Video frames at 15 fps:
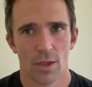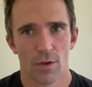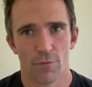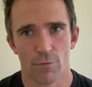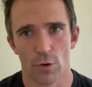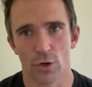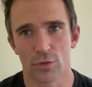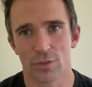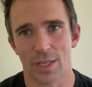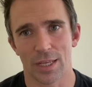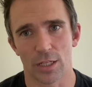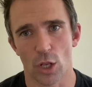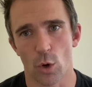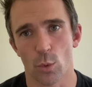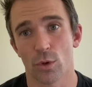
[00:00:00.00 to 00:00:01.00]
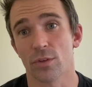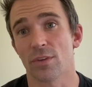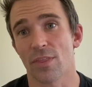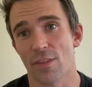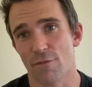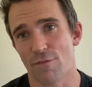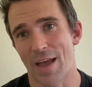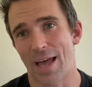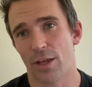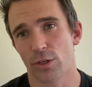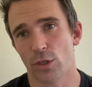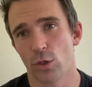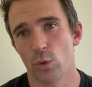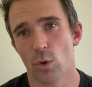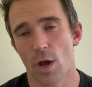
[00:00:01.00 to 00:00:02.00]
First, it lowers the
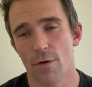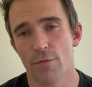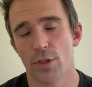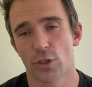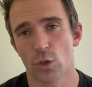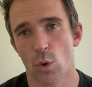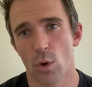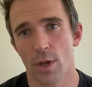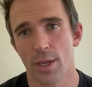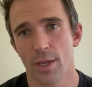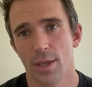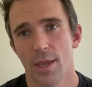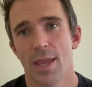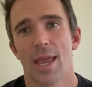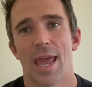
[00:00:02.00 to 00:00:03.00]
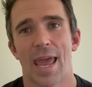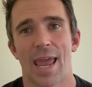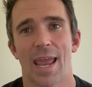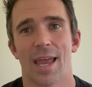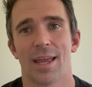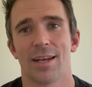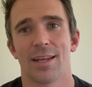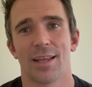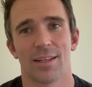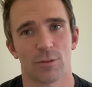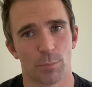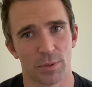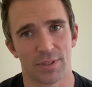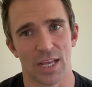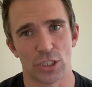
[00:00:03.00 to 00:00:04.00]
value of the toy, and it's
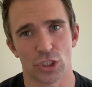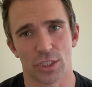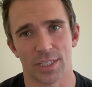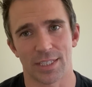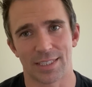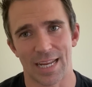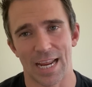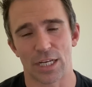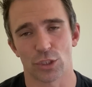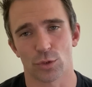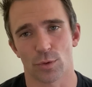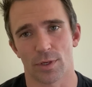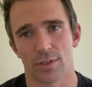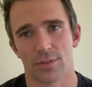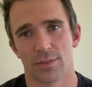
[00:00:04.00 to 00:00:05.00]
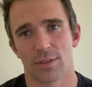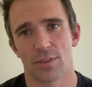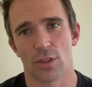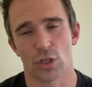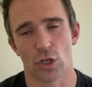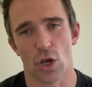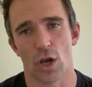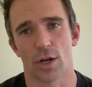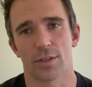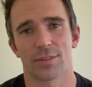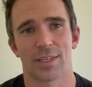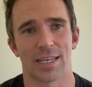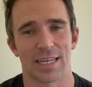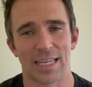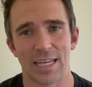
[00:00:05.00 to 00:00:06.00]
potentially dangerous. The dogs
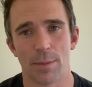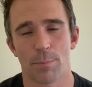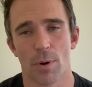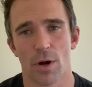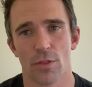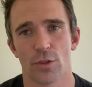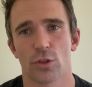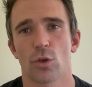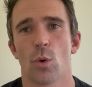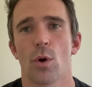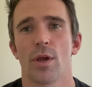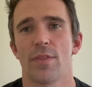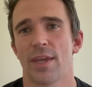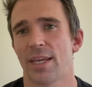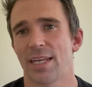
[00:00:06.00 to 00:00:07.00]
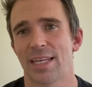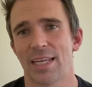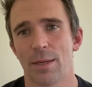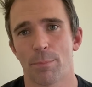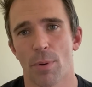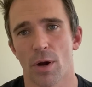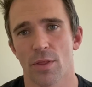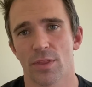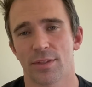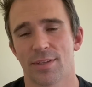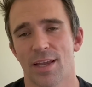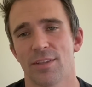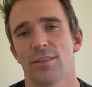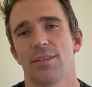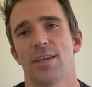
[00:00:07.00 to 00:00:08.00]
can eat part of the toy, they can eat part of the
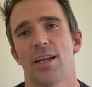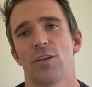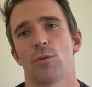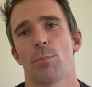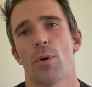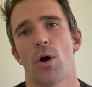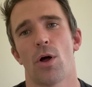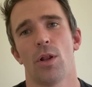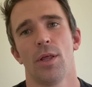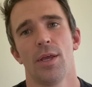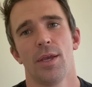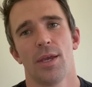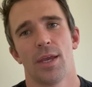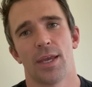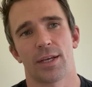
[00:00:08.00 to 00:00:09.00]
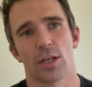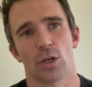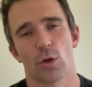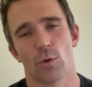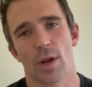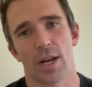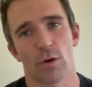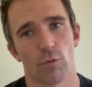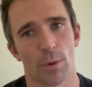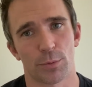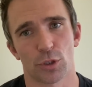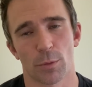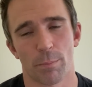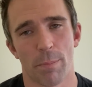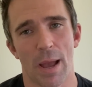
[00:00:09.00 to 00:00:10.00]
tennis ball, it can create a
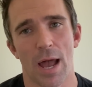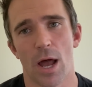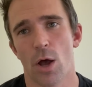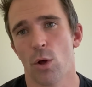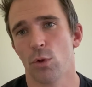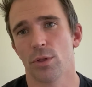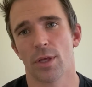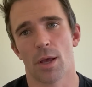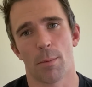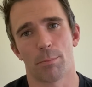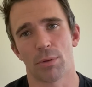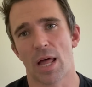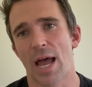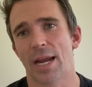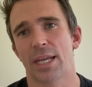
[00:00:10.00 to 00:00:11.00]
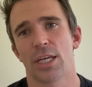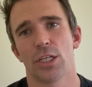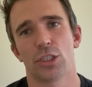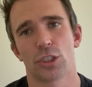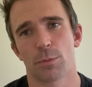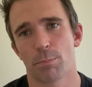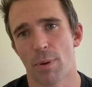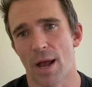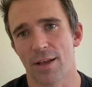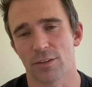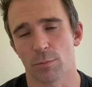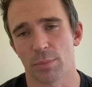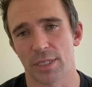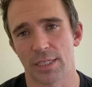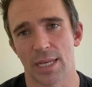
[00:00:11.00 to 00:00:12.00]
ruptured bow, blockage,
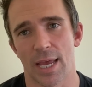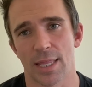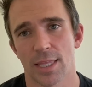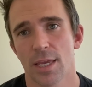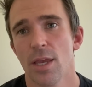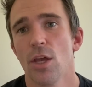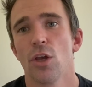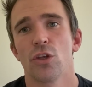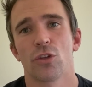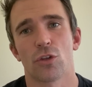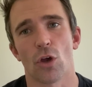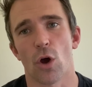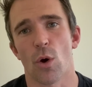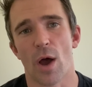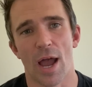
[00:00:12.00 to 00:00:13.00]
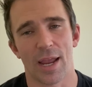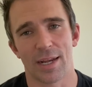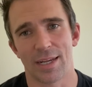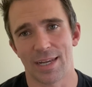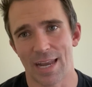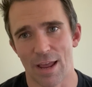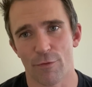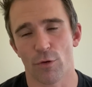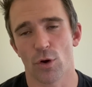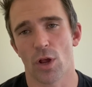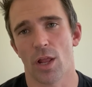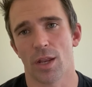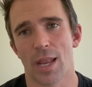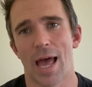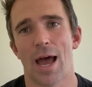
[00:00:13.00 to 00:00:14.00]
possibly death. So I never
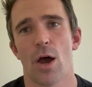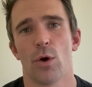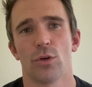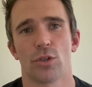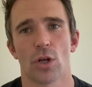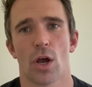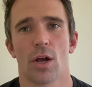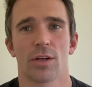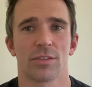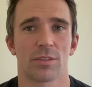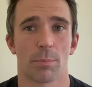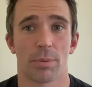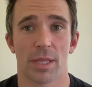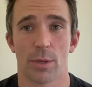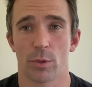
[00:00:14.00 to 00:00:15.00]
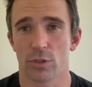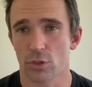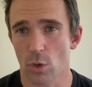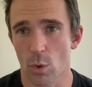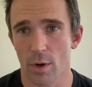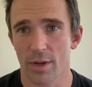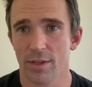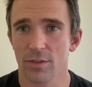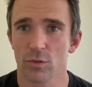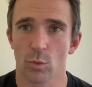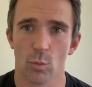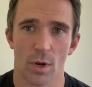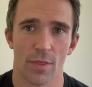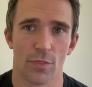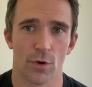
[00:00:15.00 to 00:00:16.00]
allow dogs to play with toys
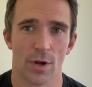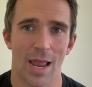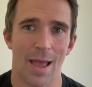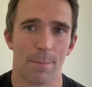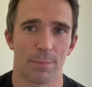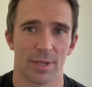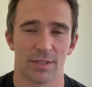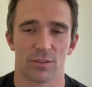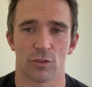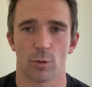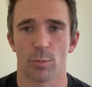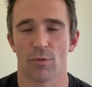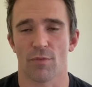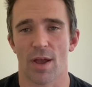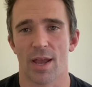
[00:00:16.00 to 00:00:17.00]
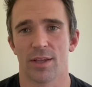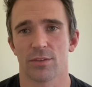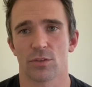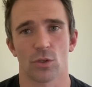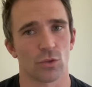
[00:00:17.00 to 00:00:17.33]
when they're not being supervised.